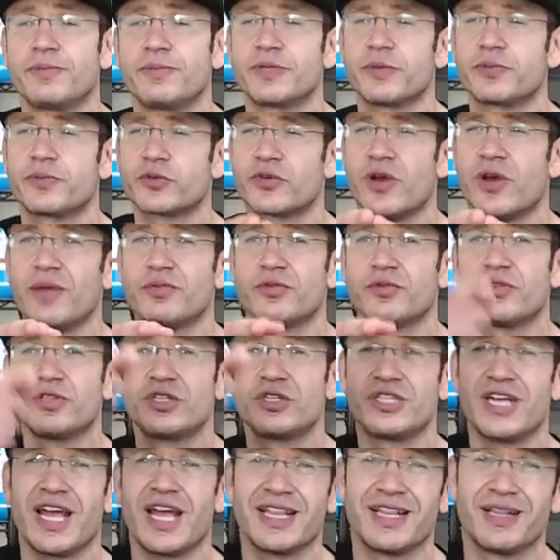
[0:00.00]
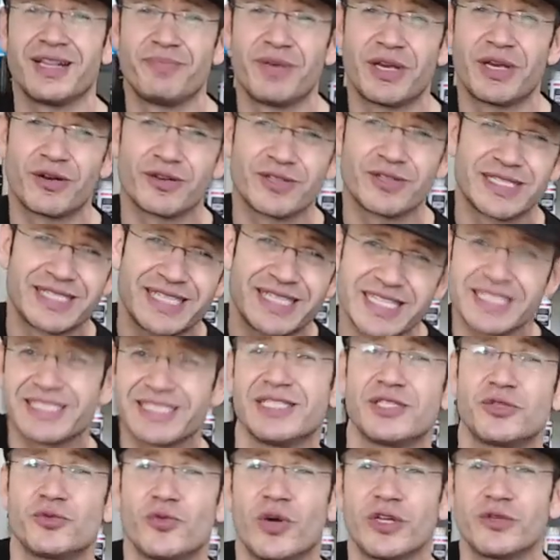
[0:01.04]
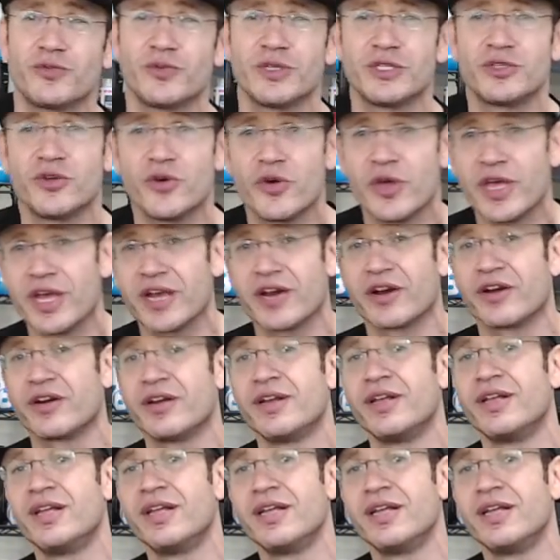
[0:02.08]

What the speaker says: Subscribe to the channel because this is what we do here.